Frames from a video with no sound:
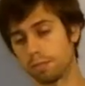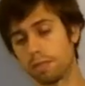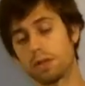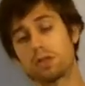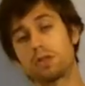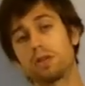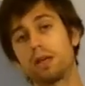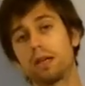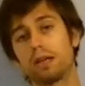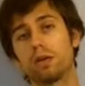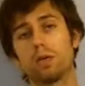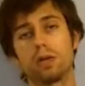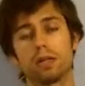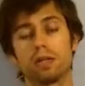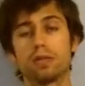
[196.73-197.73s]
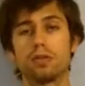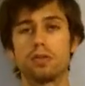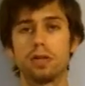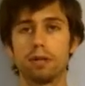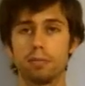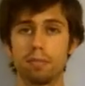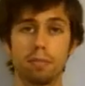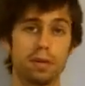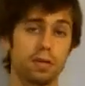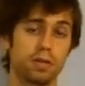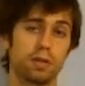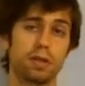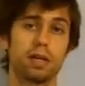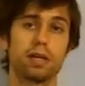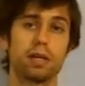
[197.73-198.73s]
much like going to the gym,
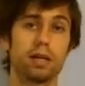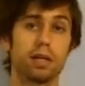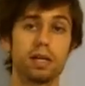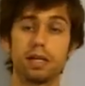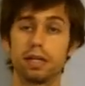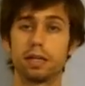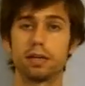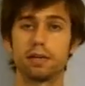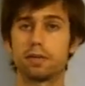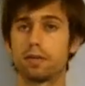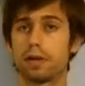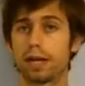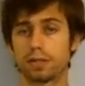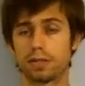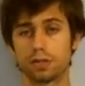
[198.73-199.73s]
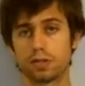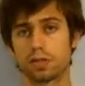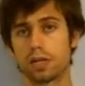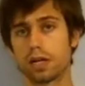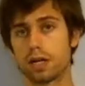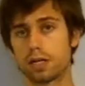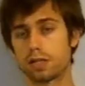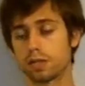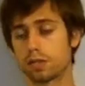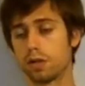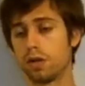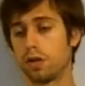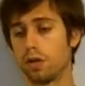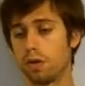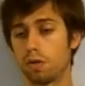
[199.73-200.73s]
much like any other exercise
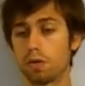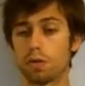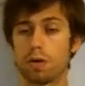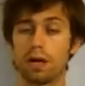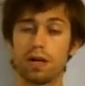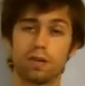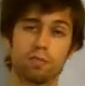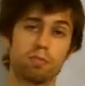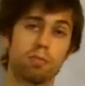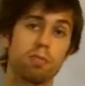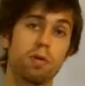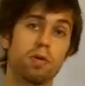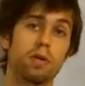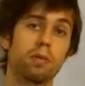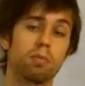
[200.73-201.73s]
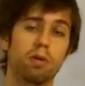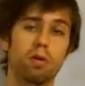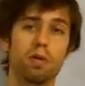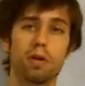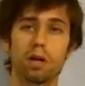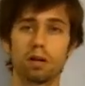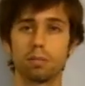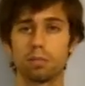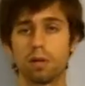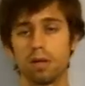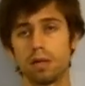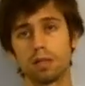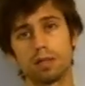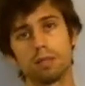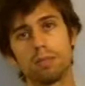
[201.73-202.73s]
or health promoting program,
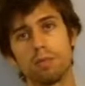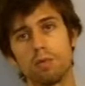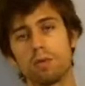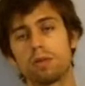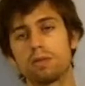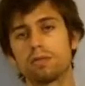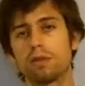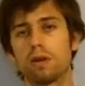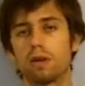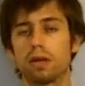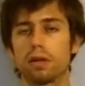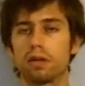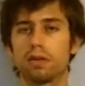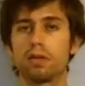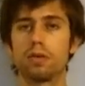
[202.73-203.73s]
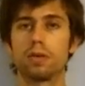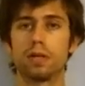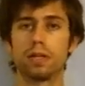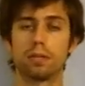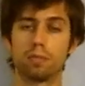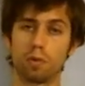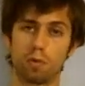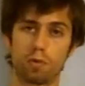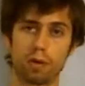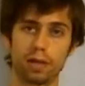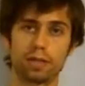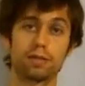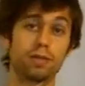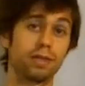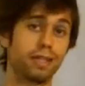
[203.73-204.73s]
the more and the longer you do it, the more
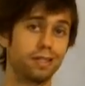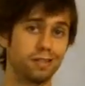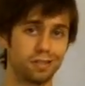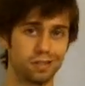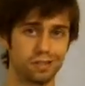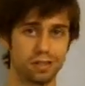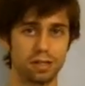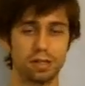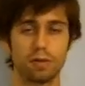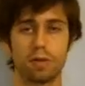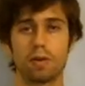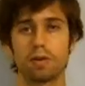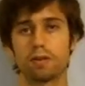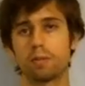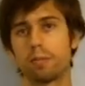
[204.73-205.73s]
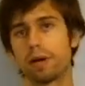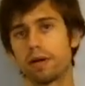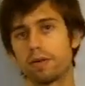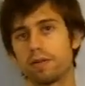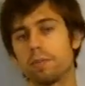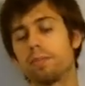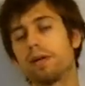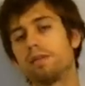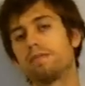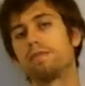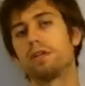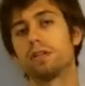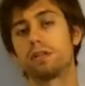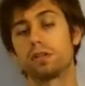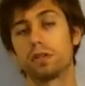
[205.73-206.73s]
regular and consistent you are, the better the
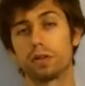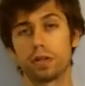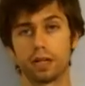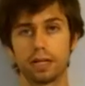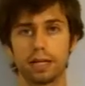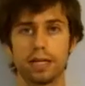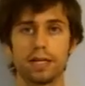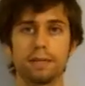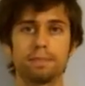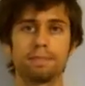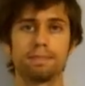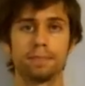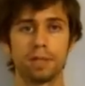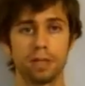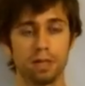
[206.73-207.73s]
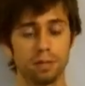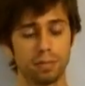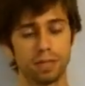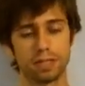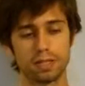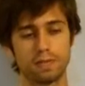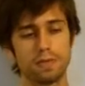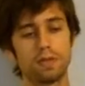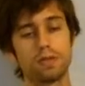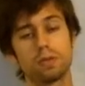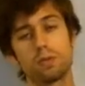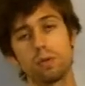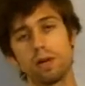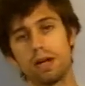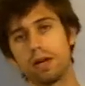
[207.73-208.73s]
benefits you're going to get. Because if you
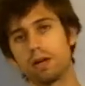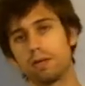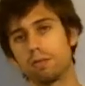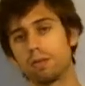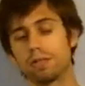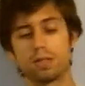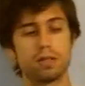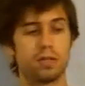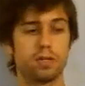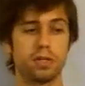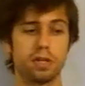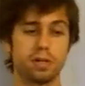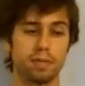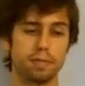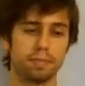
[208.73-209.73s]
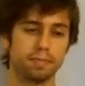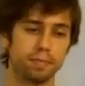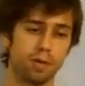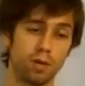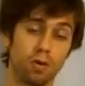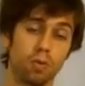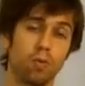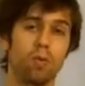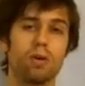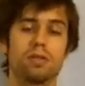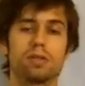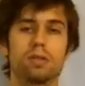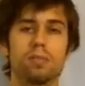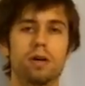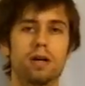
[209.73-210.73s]
just went out and went to the gym
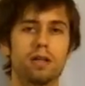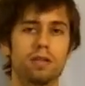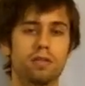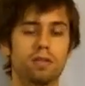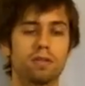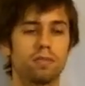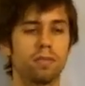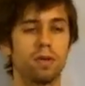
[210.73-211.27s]
once a month